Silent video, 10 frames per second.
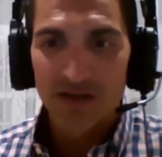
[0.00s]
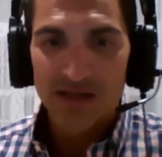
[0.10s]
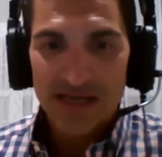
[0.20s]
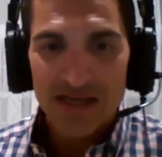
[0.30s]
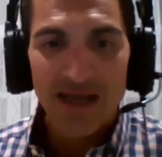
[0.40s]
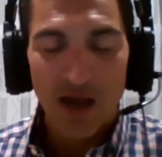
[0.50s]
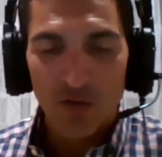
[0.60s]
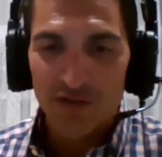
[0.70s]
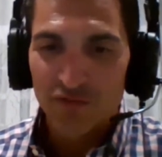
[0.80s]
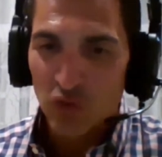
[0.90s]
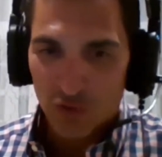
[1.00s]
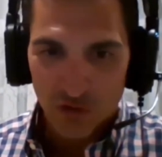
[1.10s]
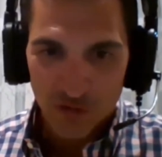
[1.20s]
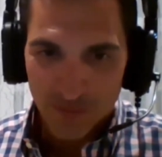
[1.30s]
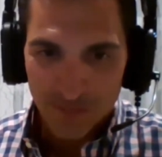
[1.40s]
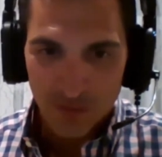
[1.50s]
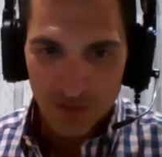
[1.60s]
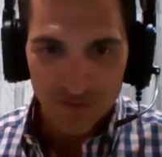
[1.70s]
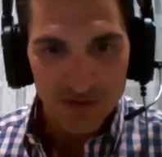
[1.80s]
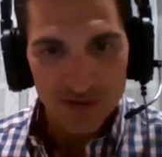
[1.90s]
Eating healthy, of course, is a big part
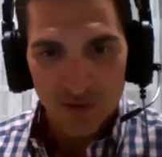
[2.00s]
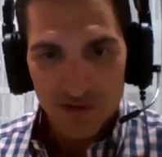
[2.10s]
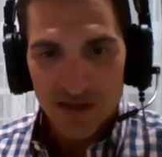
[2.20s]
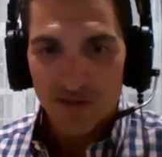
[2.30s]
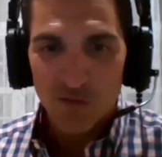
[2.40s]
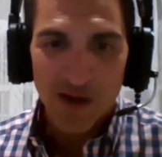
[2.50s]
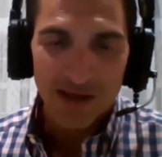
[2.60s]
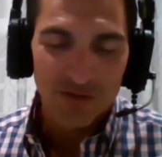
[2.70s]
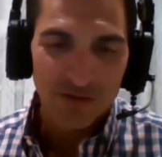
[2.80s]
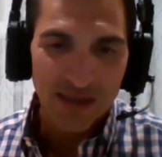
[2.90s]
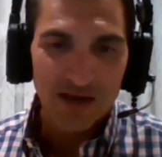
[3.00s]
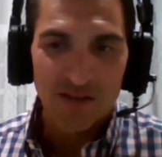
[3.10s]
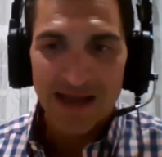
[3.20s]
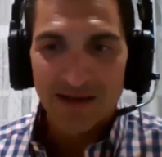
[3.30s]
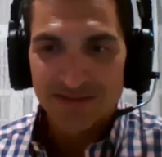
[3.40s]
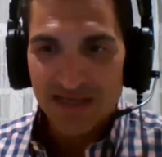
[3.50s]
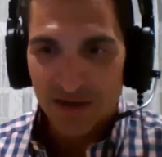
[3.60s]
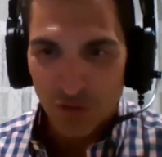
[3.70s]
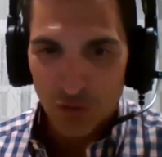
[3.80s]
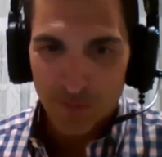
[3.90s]
of it. The easy way is stay to the outside
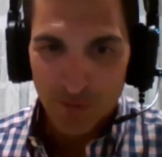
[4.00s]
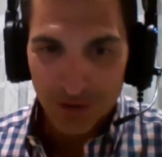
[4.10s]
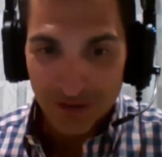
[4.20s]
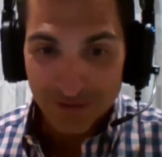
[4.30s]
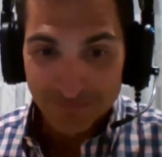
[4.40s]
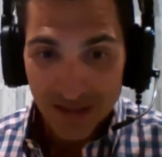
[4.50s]
of the supermarket.